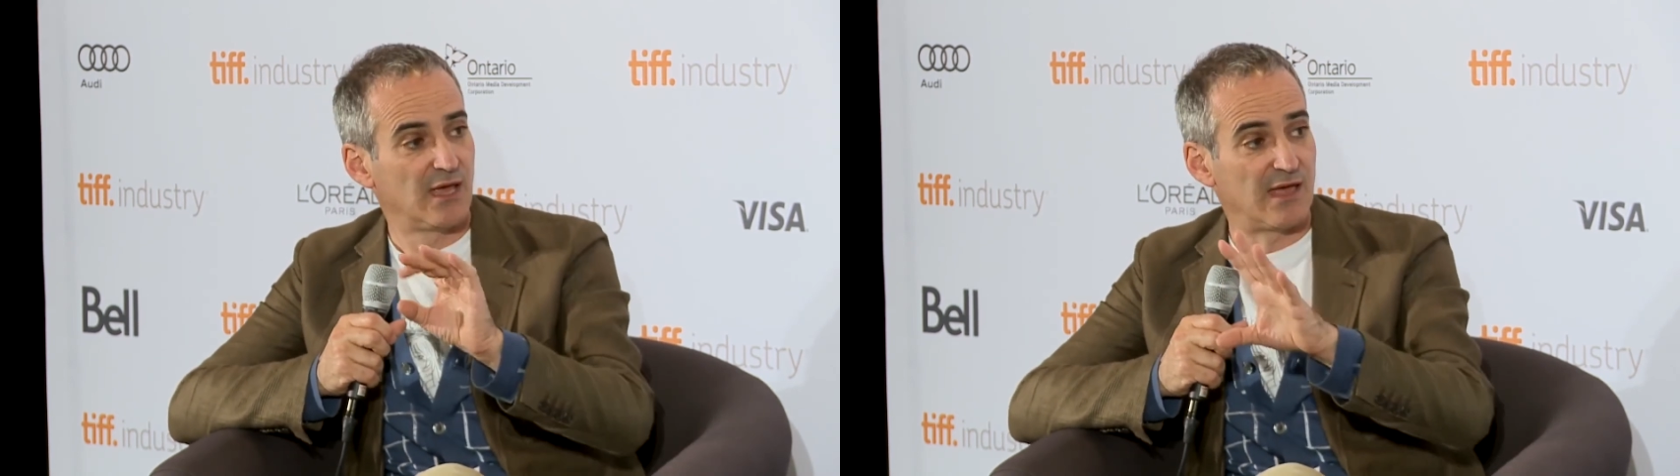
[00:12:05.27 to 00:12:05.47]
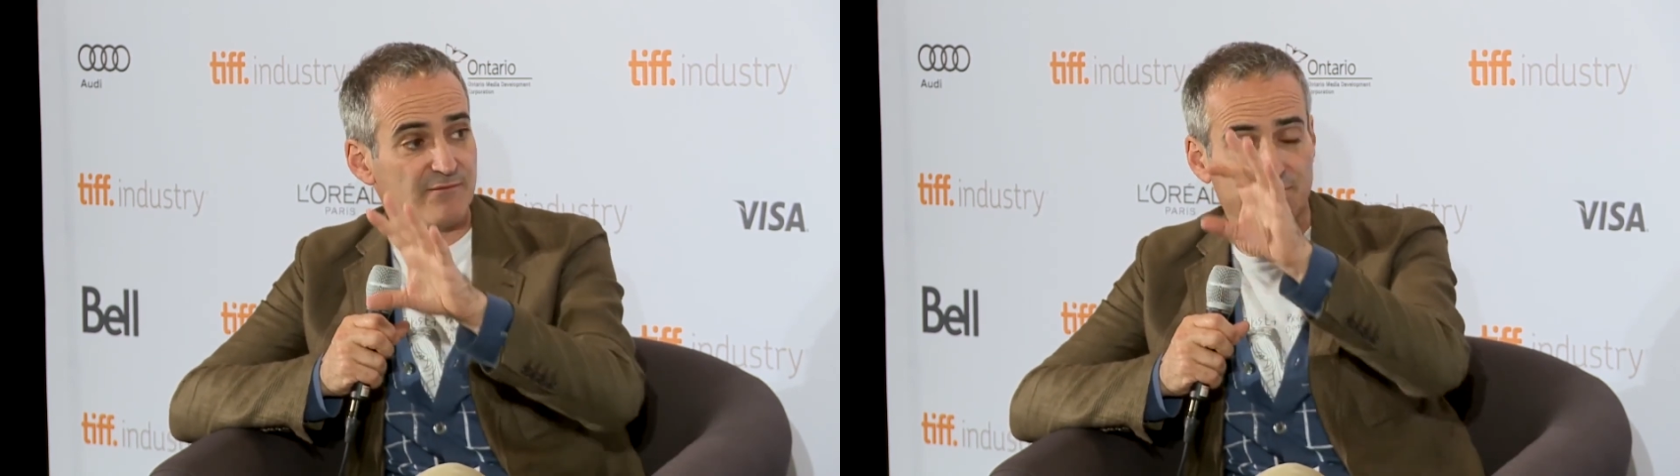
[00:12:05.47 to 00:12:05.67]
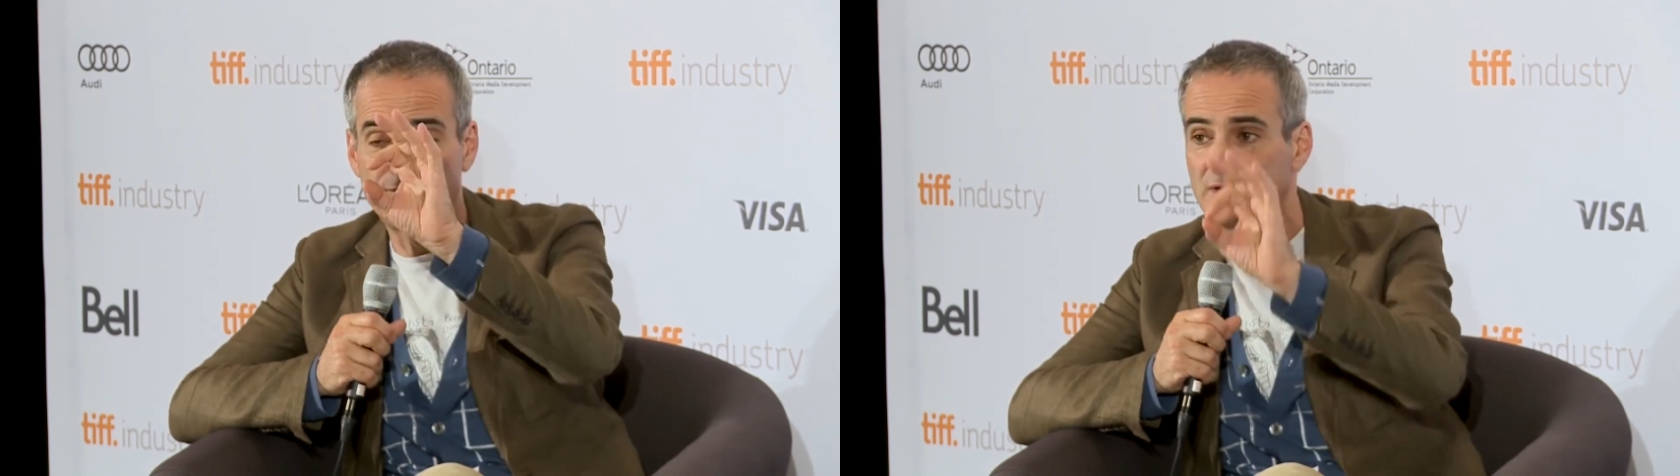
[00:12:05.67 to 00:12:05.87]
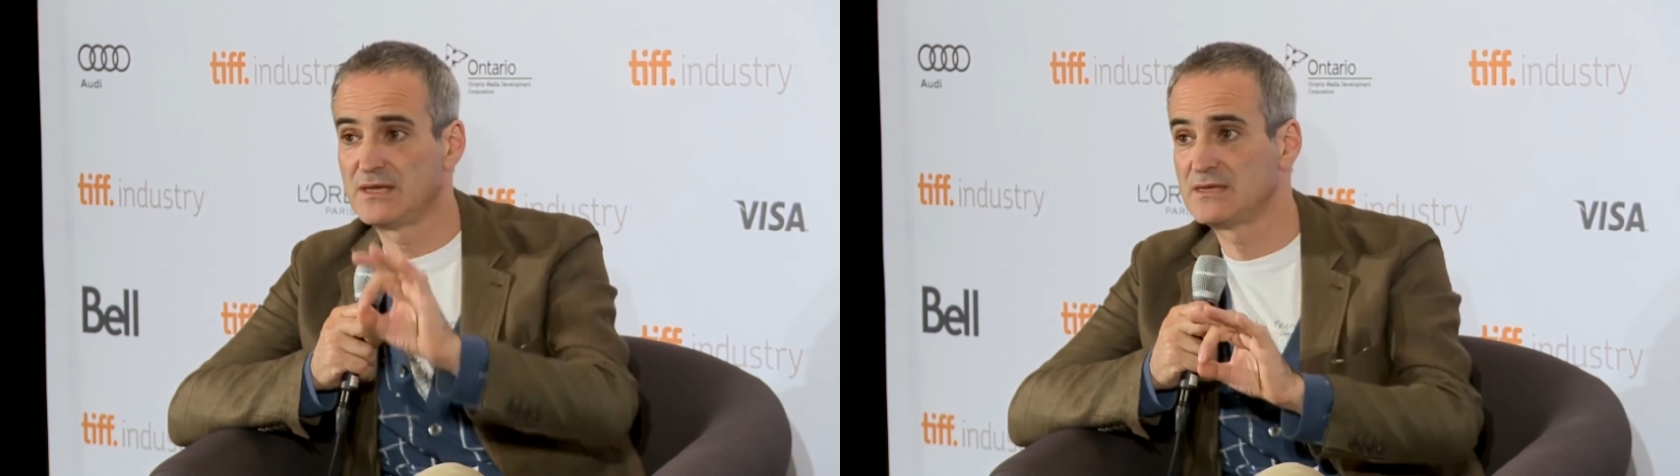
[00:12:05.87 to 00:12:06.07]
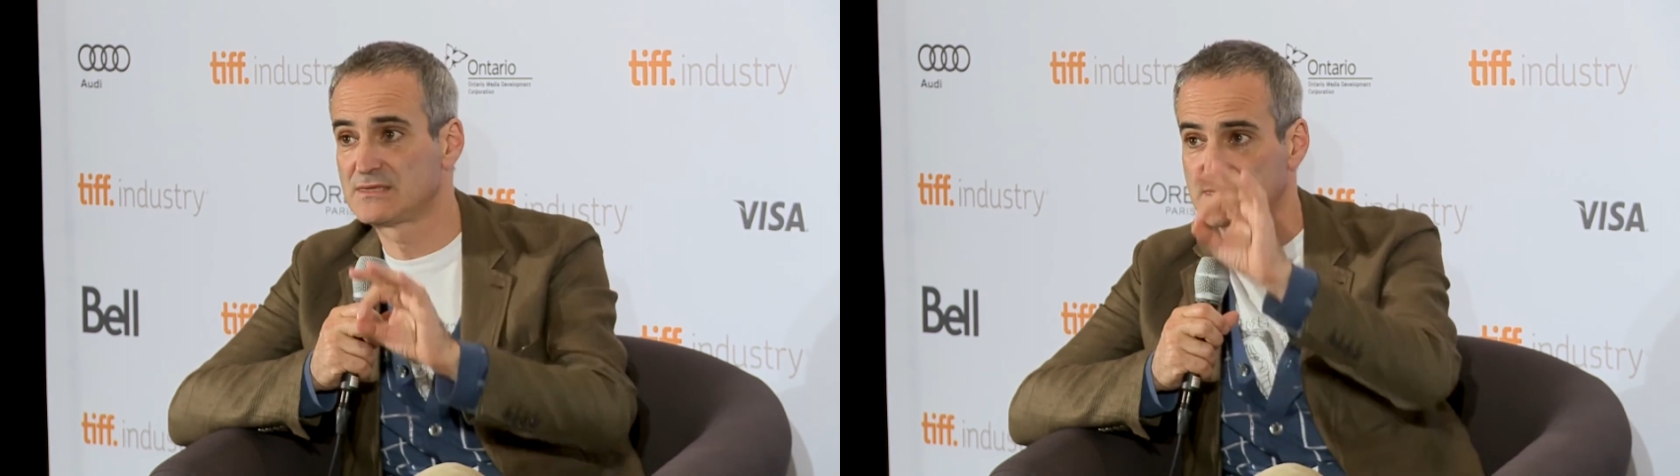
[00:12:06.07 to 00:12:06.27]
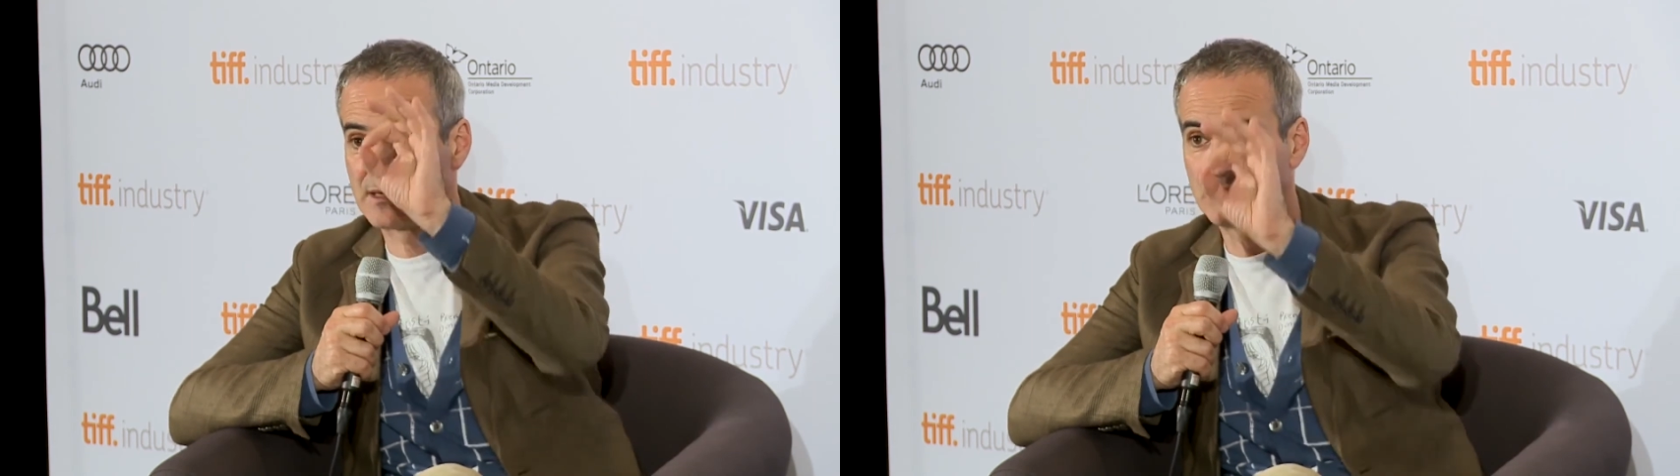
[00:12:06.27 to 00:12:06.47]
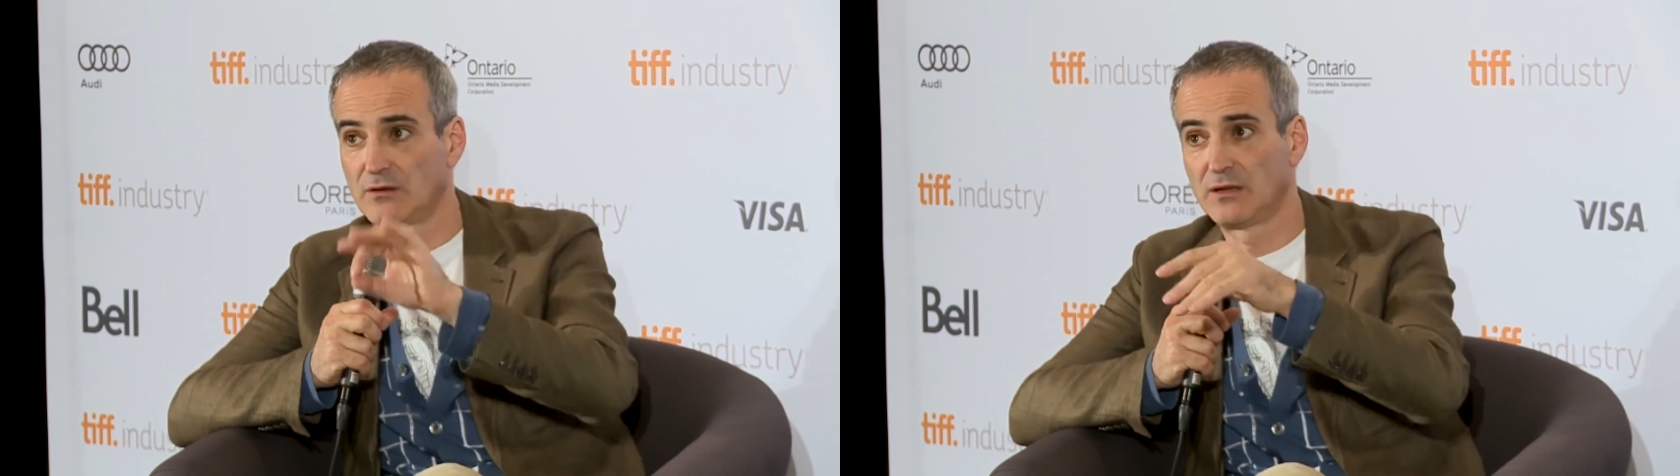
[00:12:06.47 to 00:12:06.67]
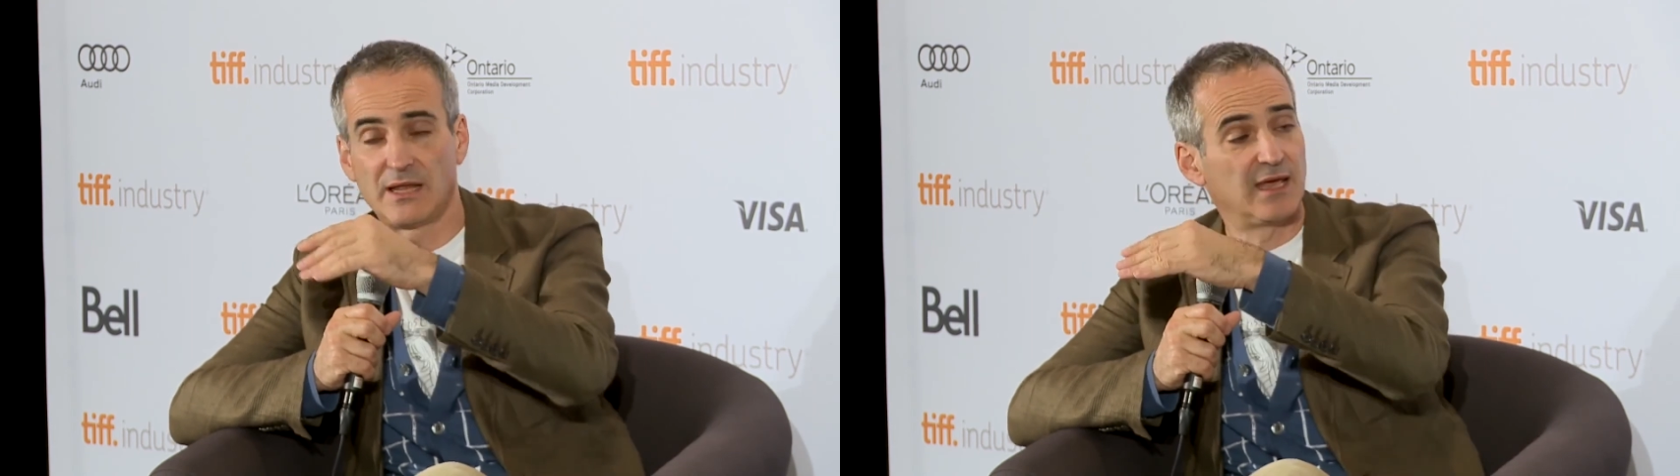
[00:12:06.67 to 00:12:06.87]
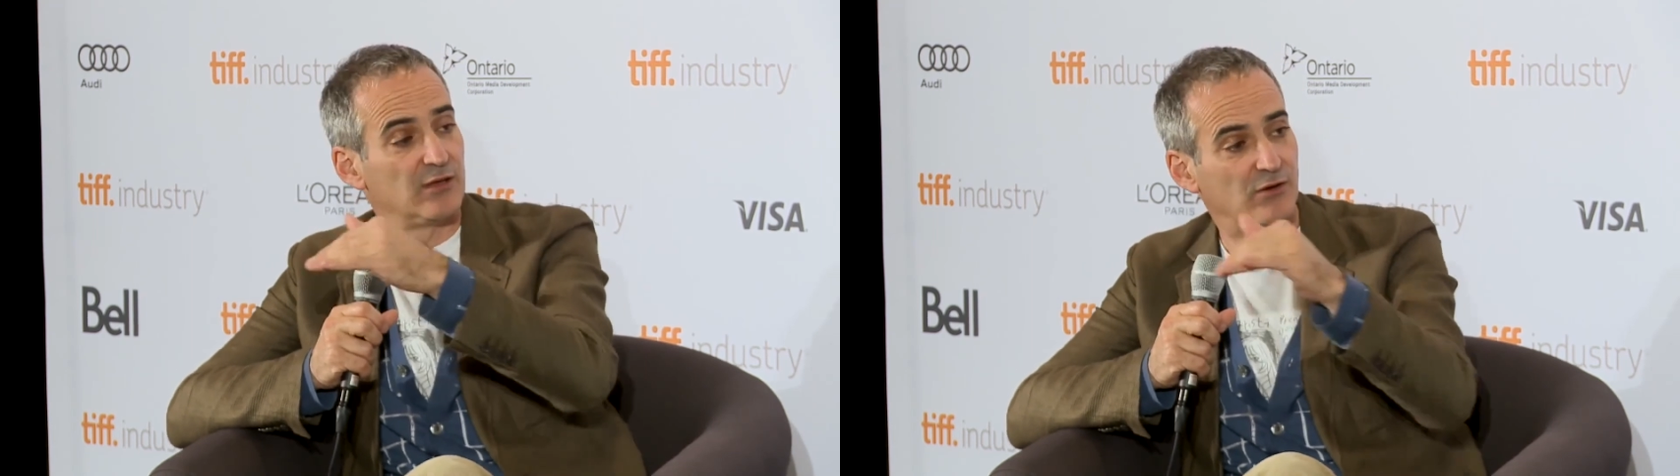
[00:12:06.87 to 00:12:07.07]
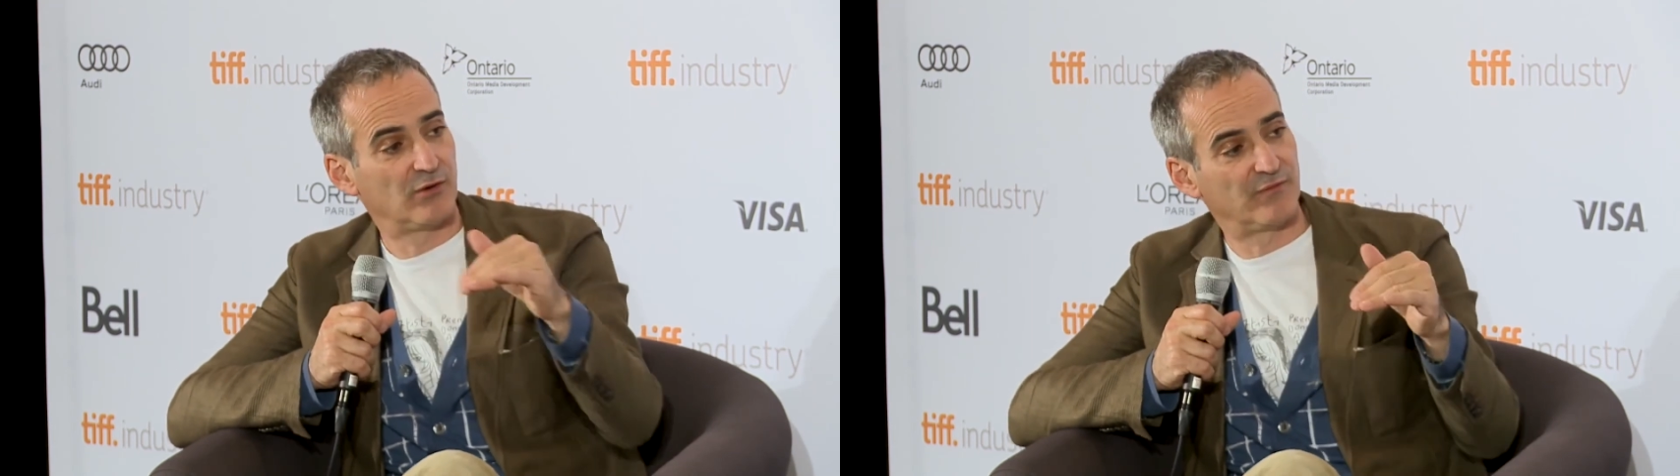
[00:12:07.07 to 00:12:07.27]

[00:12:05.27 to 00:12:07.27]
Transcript: every single layer